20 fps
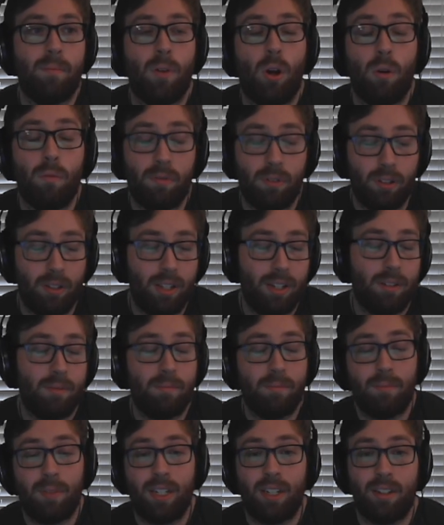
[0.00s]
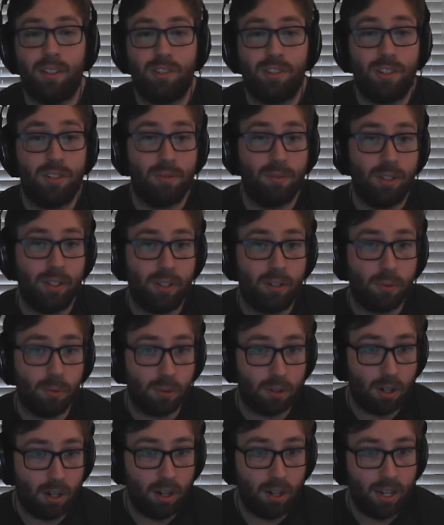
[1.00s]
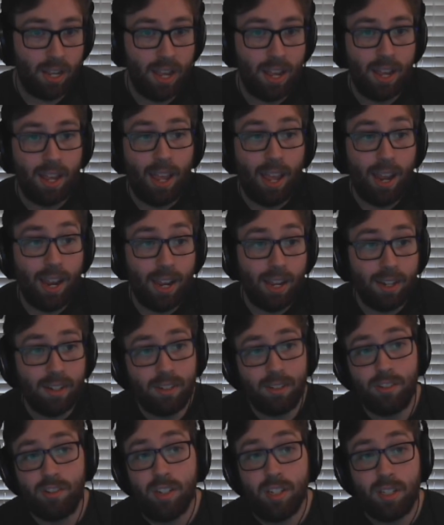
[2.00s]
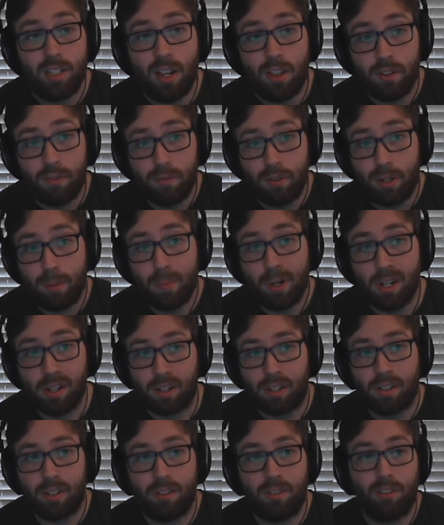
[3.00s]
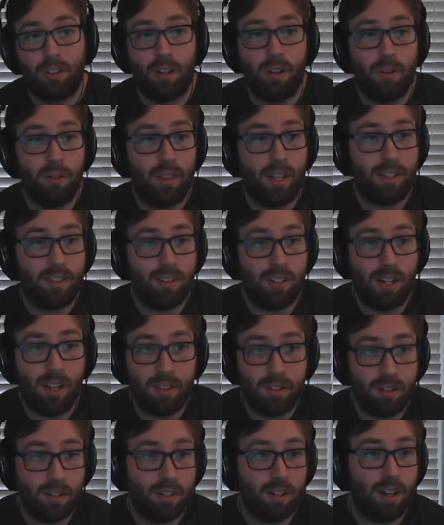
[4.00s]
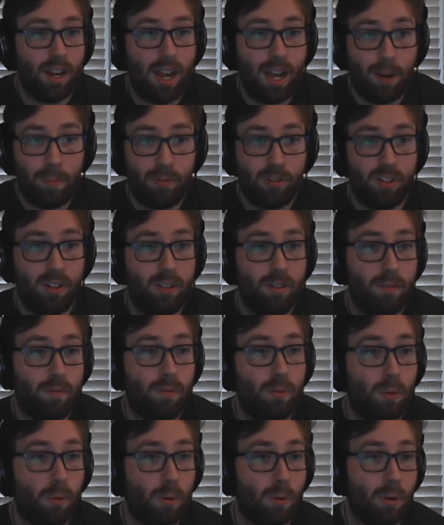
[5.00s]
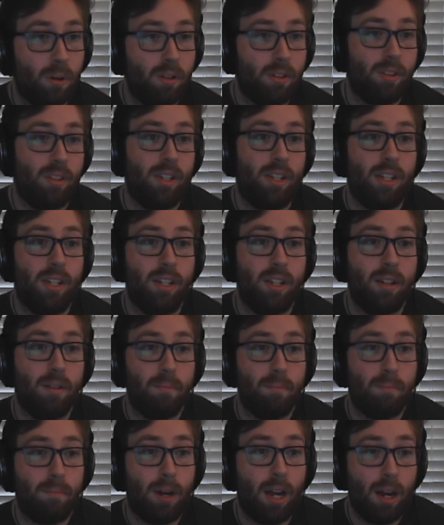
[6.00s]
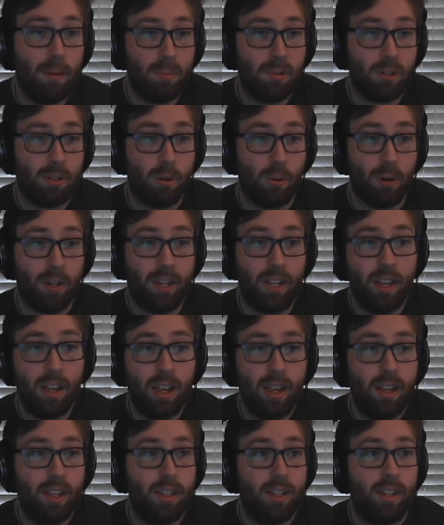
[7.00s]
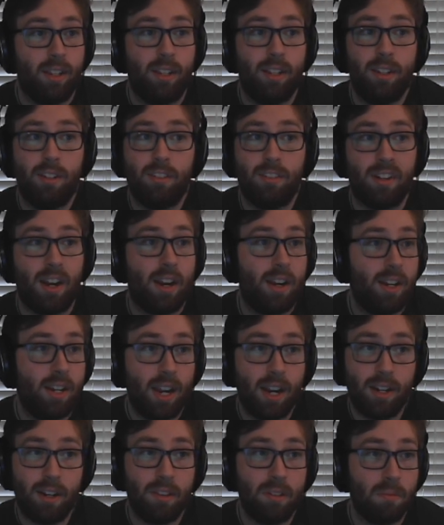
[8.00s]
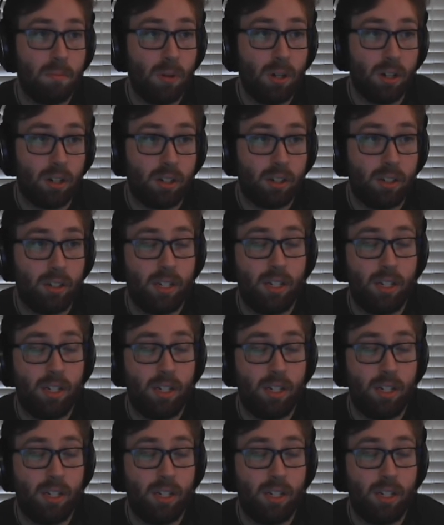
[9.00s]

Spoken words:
Hopefully, because she's a really cool card, and she's another free merc. So that's another option for the Pauper tourney, is now you got another merc.